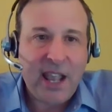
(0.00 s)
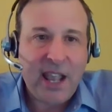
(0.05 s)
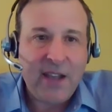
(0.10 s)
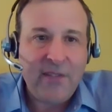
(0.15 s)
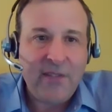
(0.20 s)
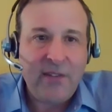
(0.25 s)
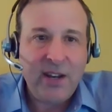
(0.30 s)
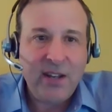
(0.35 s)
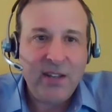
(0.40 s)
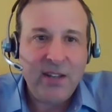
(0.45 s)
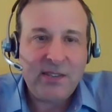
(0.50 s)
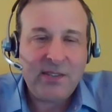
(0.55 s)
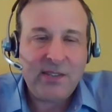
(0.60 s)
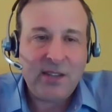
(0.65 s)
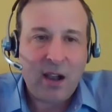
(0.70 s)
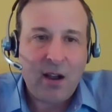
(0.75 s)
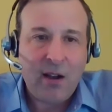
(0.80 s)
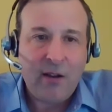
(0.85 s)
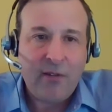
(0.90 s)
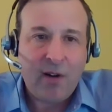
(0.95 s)

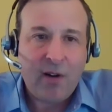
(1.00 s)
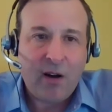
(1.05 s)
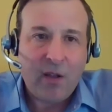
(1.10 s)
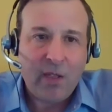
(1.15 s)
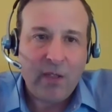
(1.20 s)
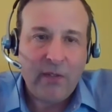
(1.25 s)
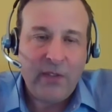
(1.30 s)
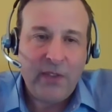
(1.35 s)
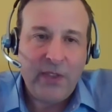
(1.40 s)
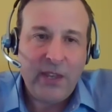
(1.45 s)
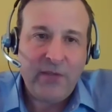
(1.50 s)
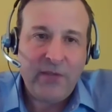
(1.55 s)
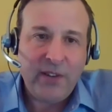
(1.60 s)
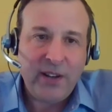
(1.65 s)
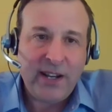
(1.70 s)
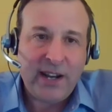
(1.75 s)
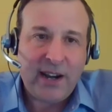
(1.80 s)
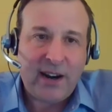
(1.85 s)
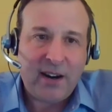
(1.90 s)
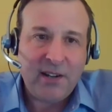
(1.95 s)
evidence of all of the
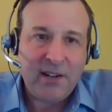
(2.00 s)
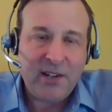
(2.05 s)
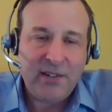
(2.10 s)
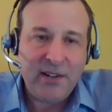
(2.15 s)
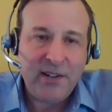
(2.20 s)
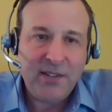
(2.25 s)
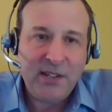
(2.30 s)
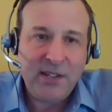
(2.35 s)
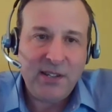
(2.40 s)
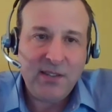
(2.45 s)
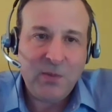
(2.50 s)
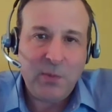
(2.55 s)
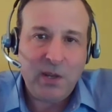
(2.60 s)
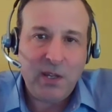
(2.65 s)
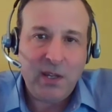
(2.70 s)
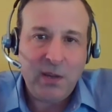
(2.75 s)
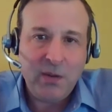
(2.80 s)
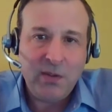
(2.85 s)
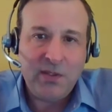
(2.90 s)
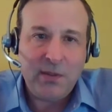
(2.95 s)
different characteristics we
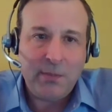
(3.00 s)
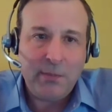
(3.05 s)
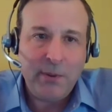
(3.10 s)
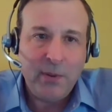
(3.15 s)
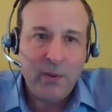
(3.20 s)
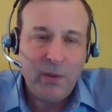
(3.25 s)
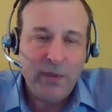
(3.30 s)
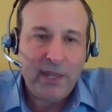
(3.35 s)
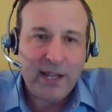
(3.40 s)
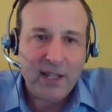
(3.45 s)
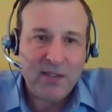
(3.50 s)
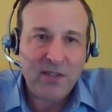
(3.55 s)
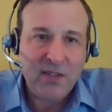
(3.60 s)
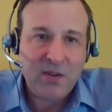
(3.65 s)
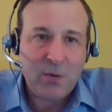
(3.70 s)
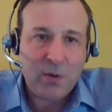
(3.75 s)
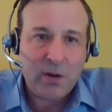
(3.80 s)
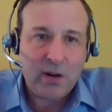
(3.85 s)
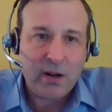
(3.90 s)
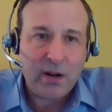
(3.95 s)
use to build that
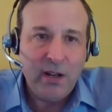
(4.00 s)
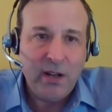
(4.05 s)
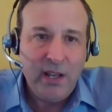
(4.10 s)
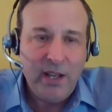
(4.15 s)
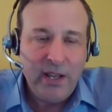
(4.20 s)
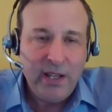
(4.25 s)
score